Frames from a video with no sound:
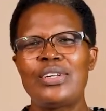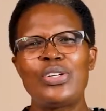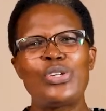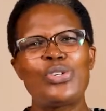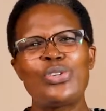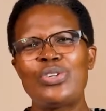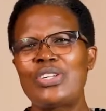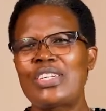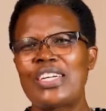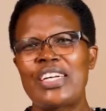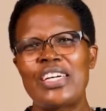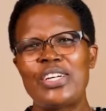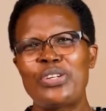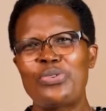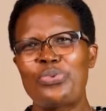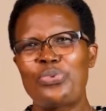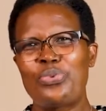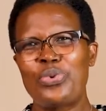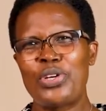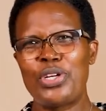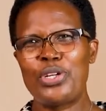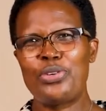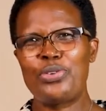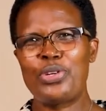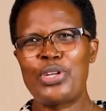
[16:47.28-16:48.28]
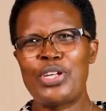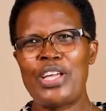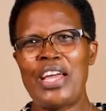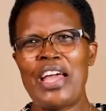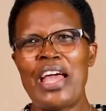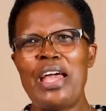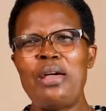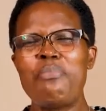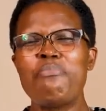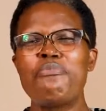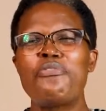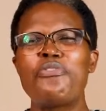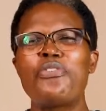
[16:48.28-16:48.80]
Don't get weary.
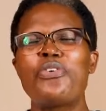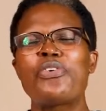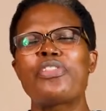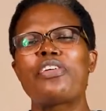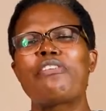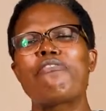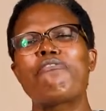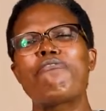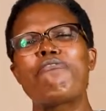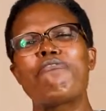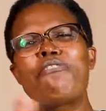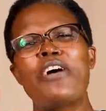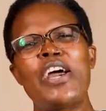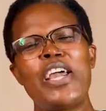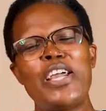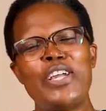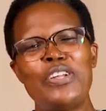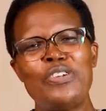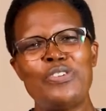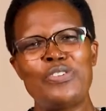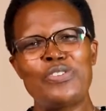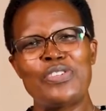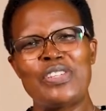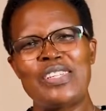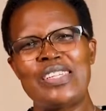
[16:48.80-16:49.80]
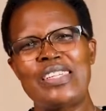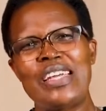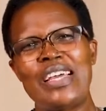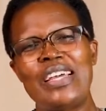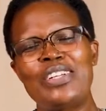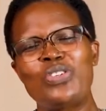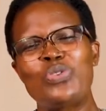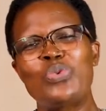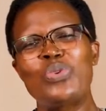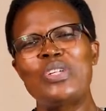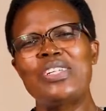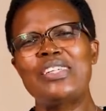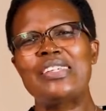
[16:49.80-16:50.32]
Aim for the final
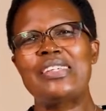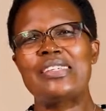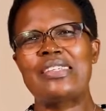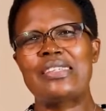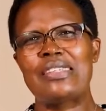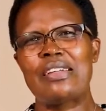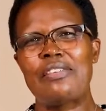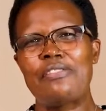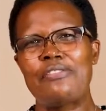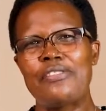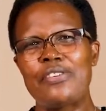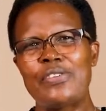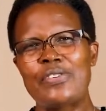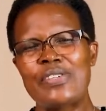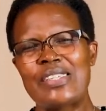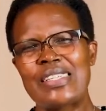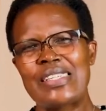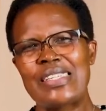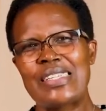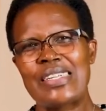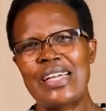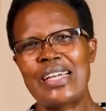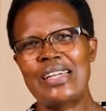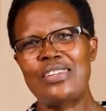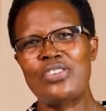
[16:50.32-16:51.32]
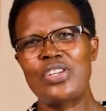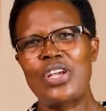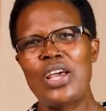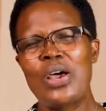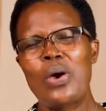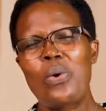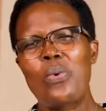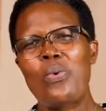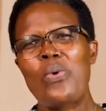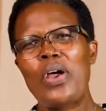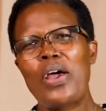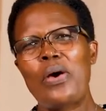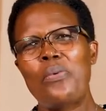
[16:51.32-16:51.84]
stage, which is the fourth stage,
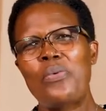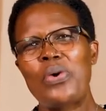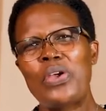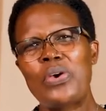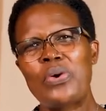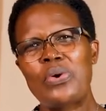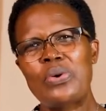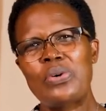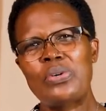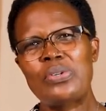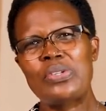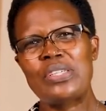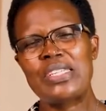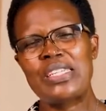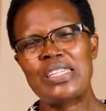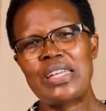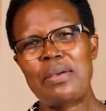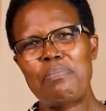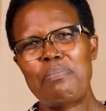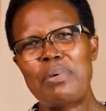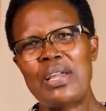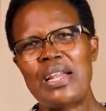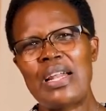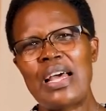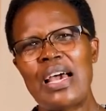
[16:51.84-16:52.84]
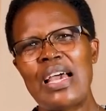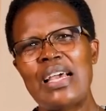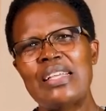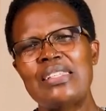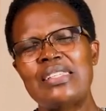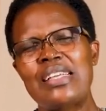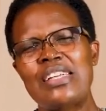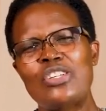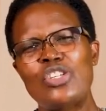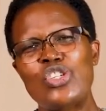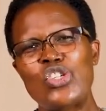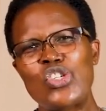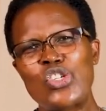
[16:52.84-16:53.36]
where we all stabilize,
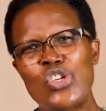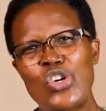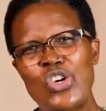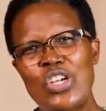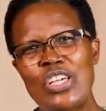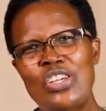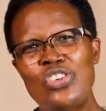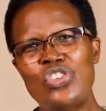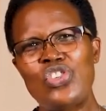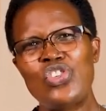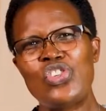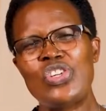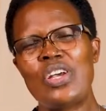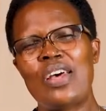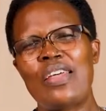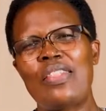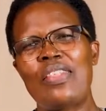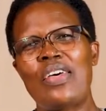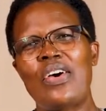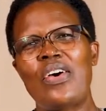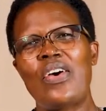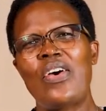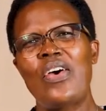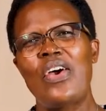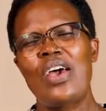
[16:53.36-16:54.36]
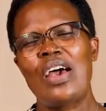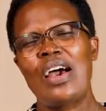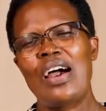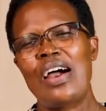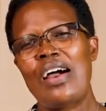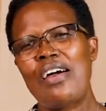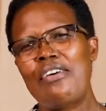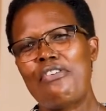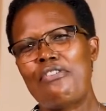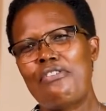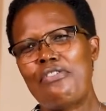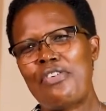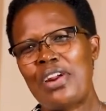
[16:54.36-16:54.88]
enjoy each other,
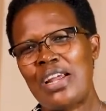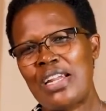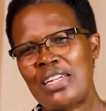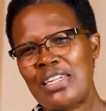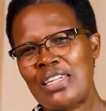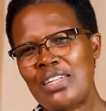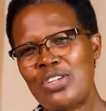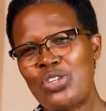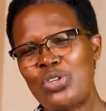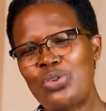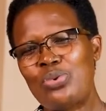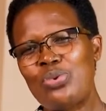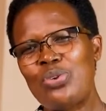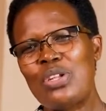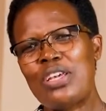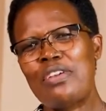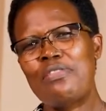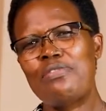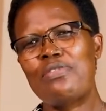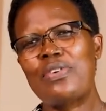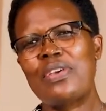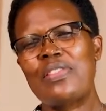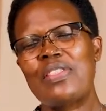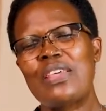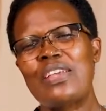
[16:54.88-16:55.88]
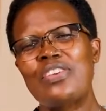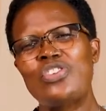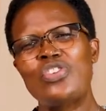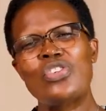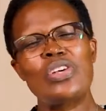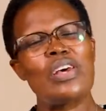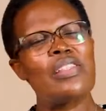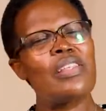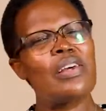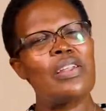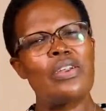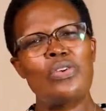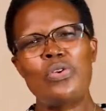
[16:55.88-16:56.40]
are ready to live with each
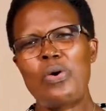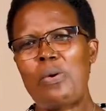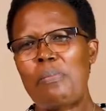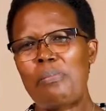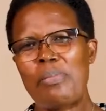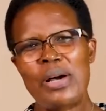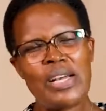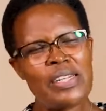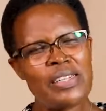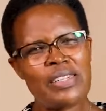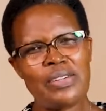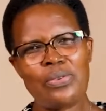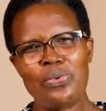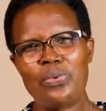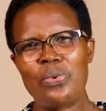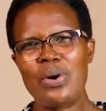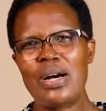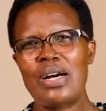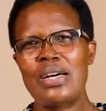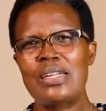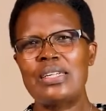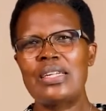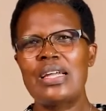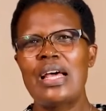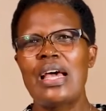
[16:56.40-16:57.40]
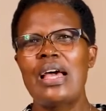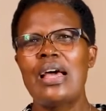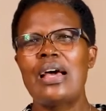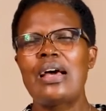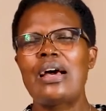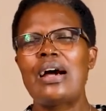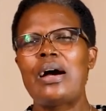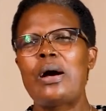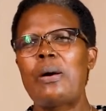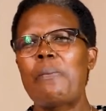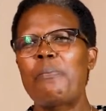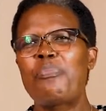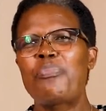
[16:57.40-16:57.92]
other no matter what,
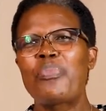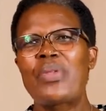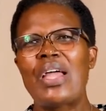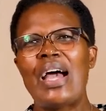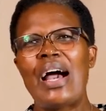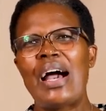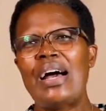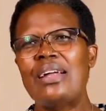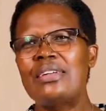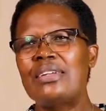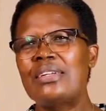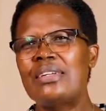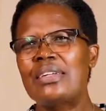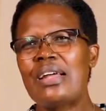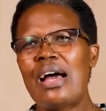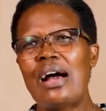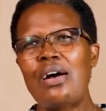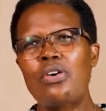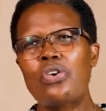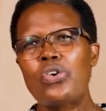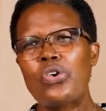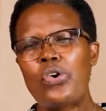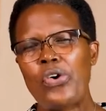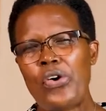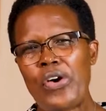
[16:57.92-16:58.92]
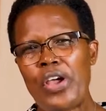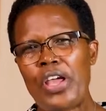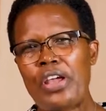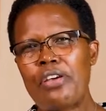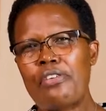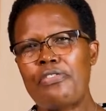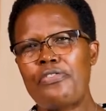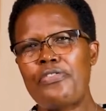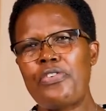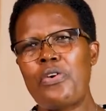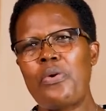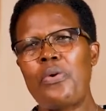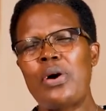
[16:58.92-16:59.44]
and are going
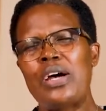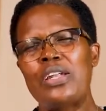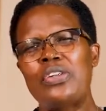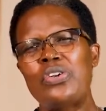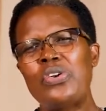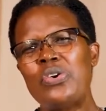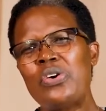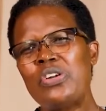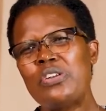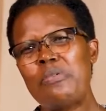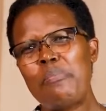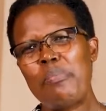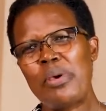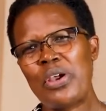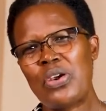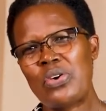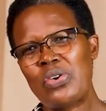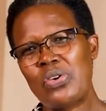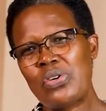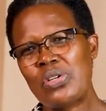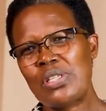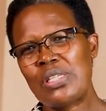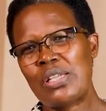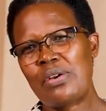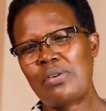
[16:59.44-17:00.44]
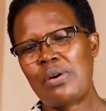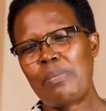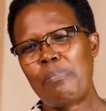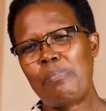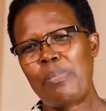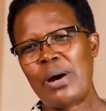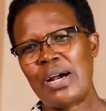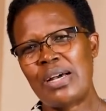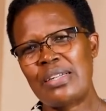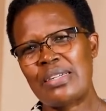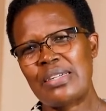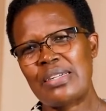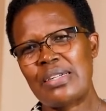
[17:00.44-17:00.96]
forward, not because our
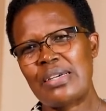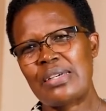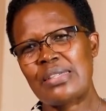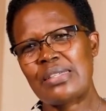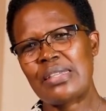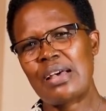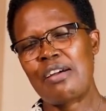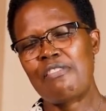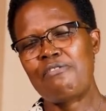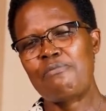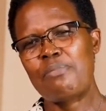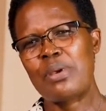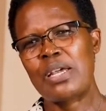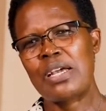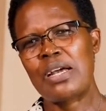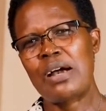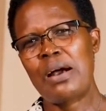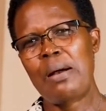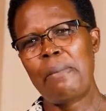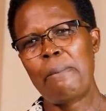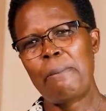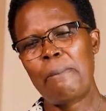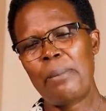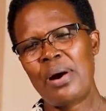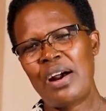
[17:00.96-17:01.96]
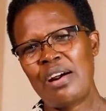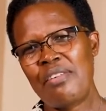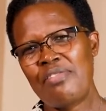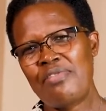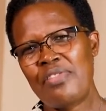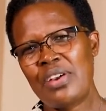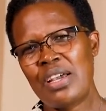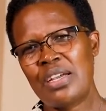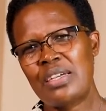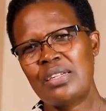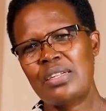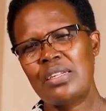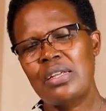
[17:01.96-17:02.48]
partners have become
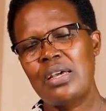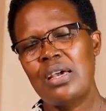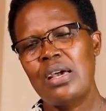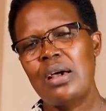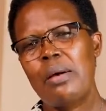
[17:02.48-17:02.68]
perfect,